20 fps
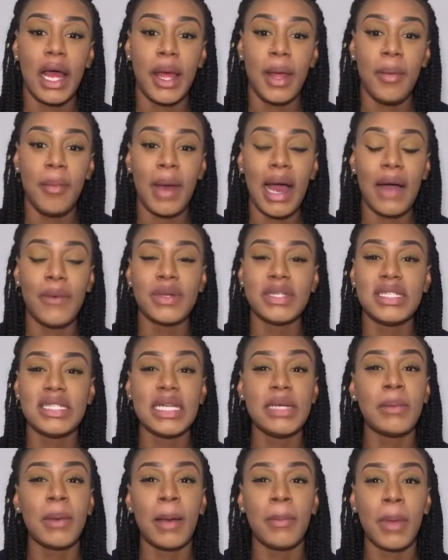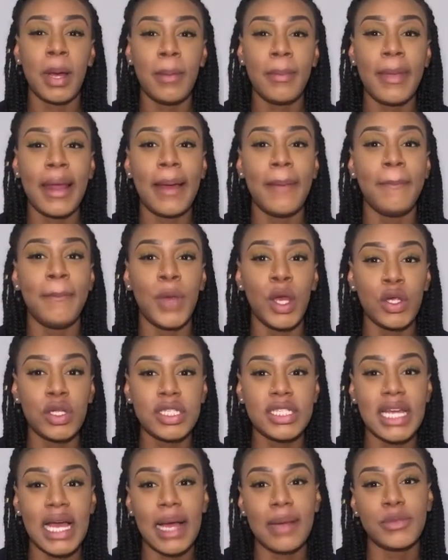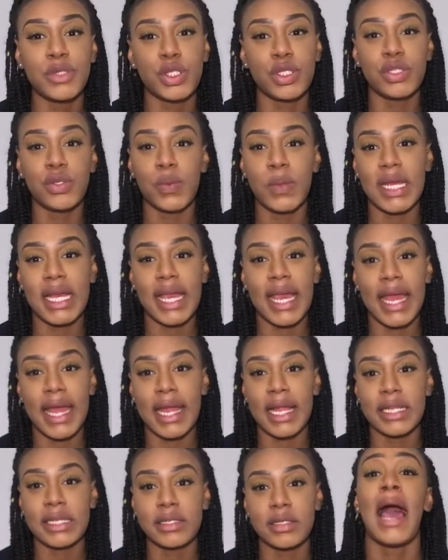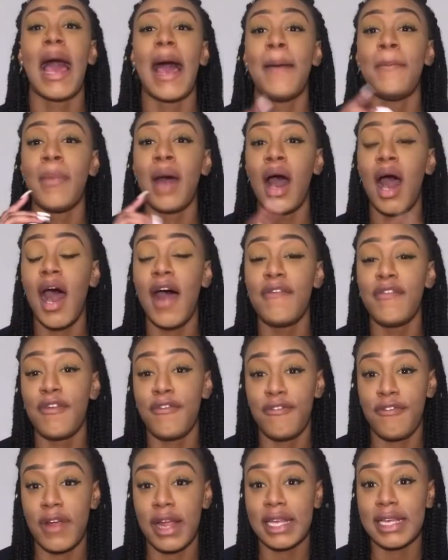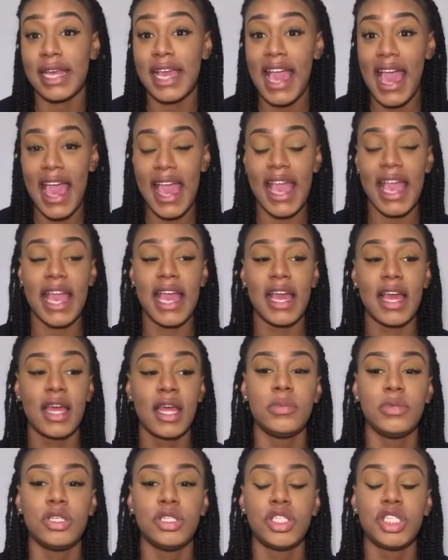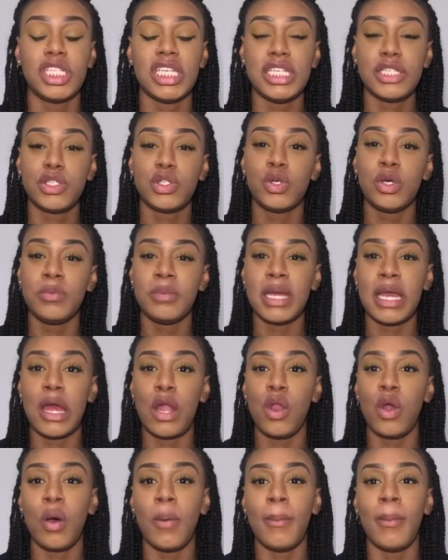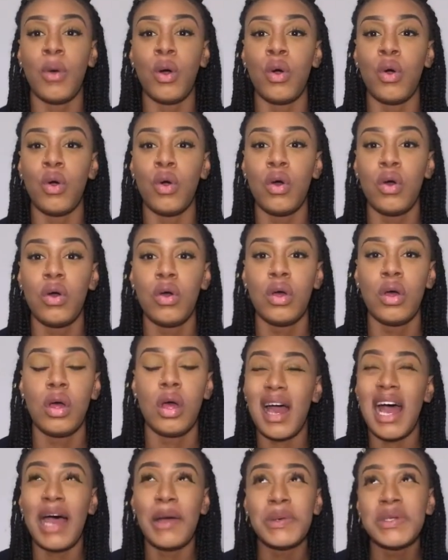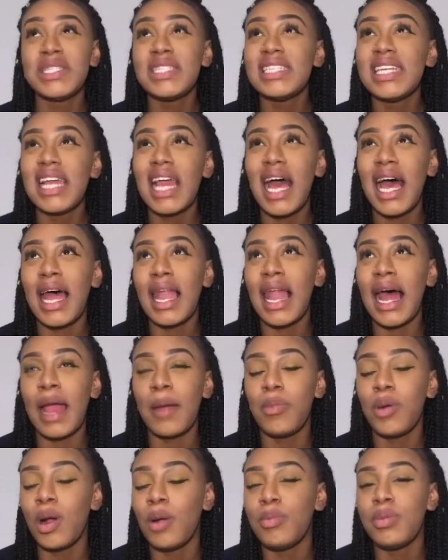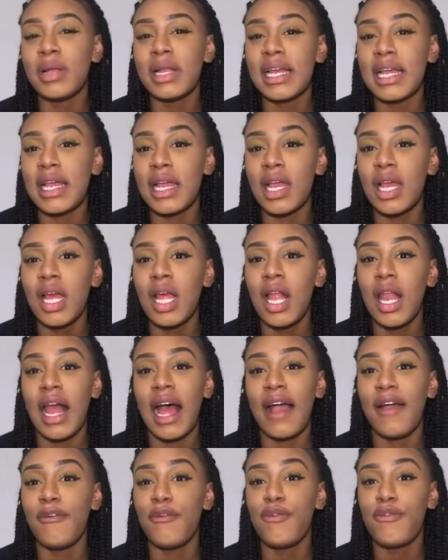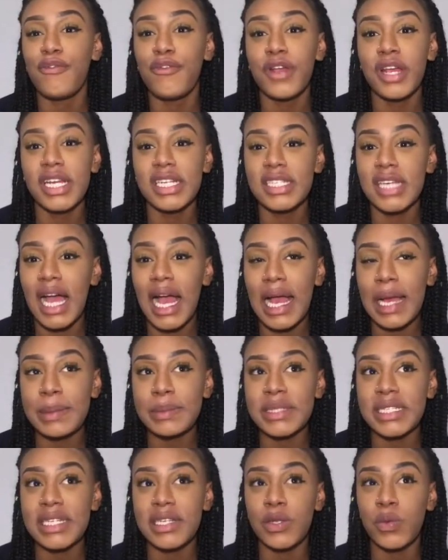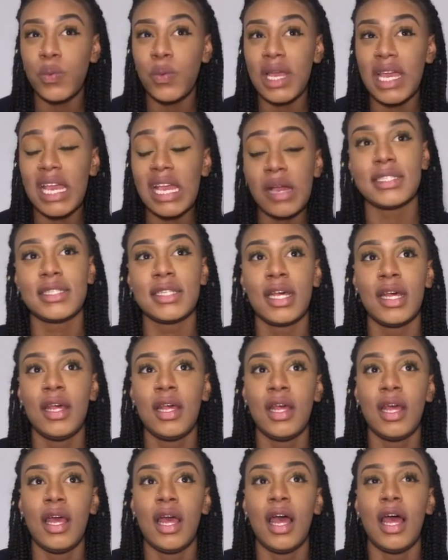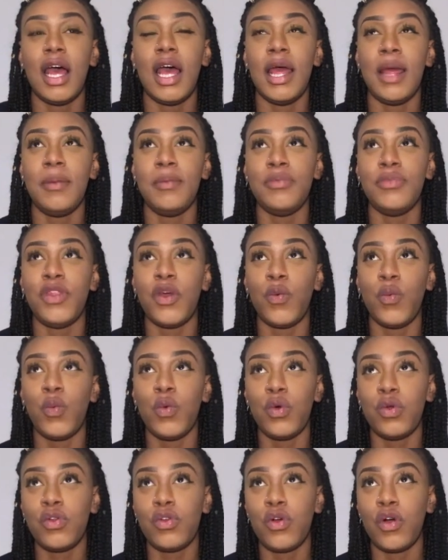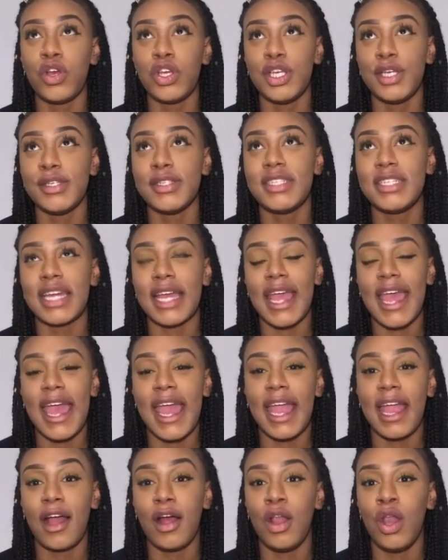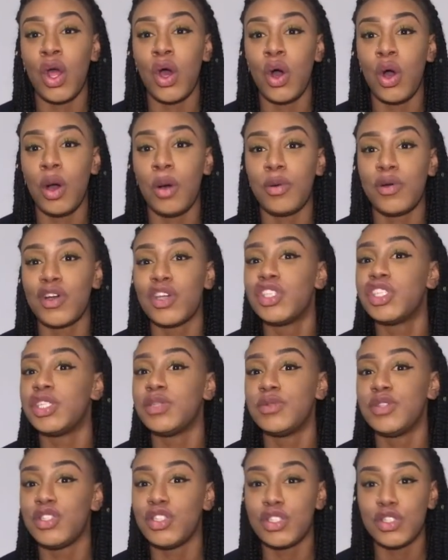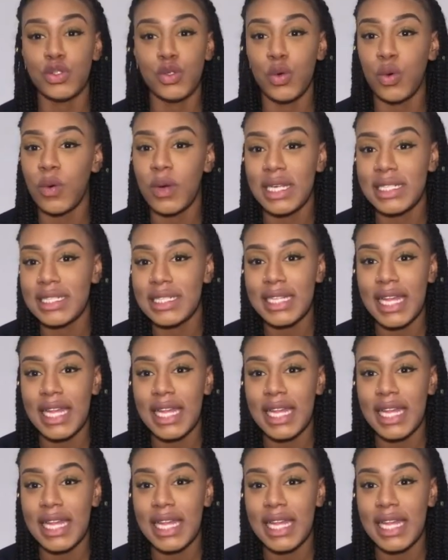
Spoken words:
I would see my mum like most times on the weekend, and my other friend Kate. She saw me a lot more, but I would see her like probably like 3 times in the weeks. The ward got used to Kate a lot because she was just always